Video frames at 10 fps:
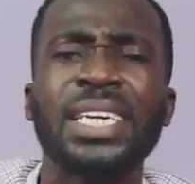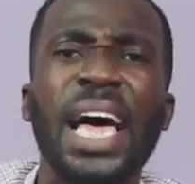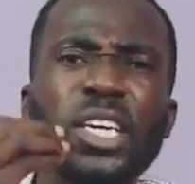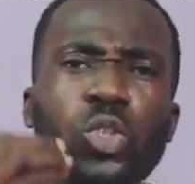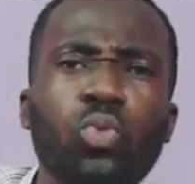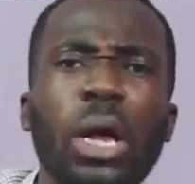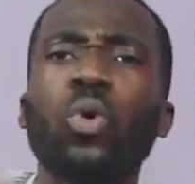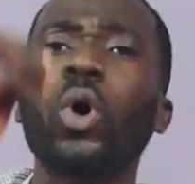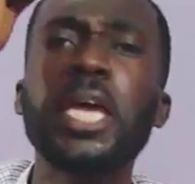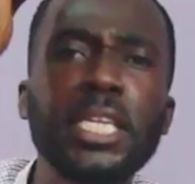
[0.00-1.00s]
That is why
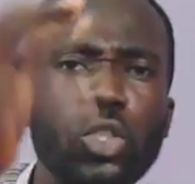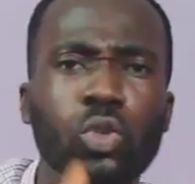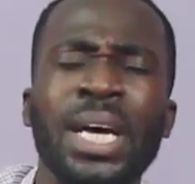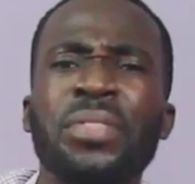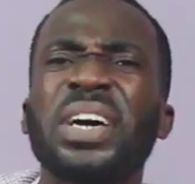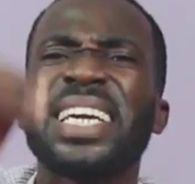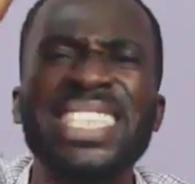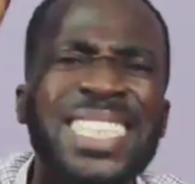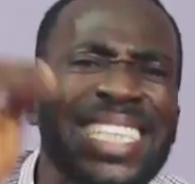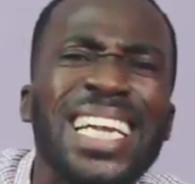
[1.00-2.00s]
your age is your... There are
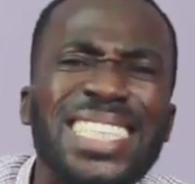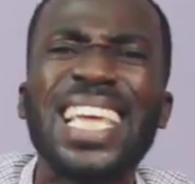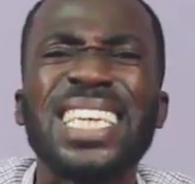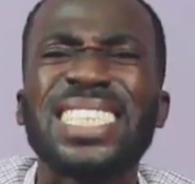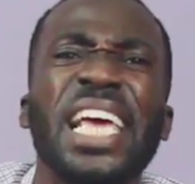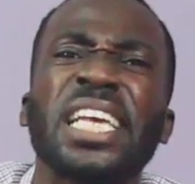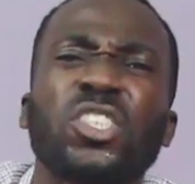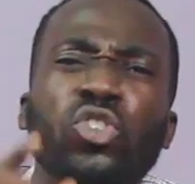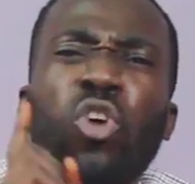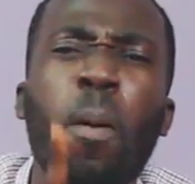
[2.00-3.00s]
certain
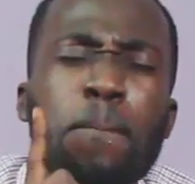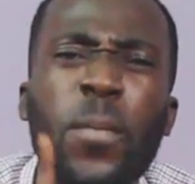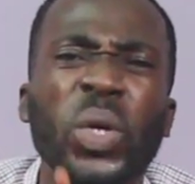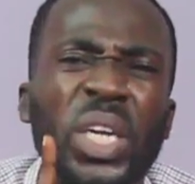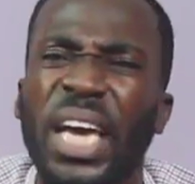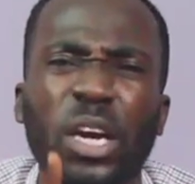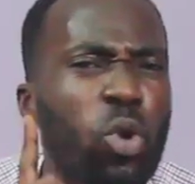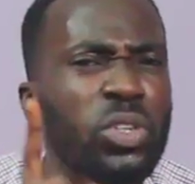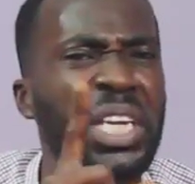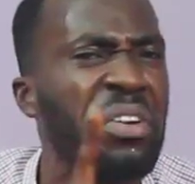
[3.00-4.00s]
things somebody
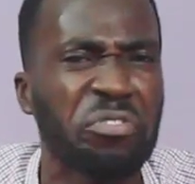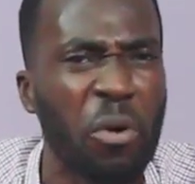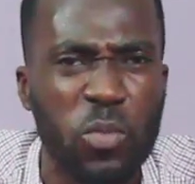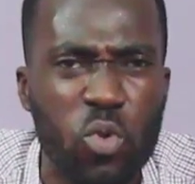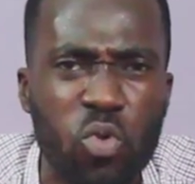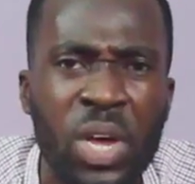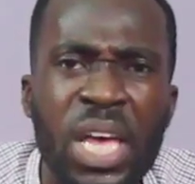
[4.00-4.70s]
cannot take from you,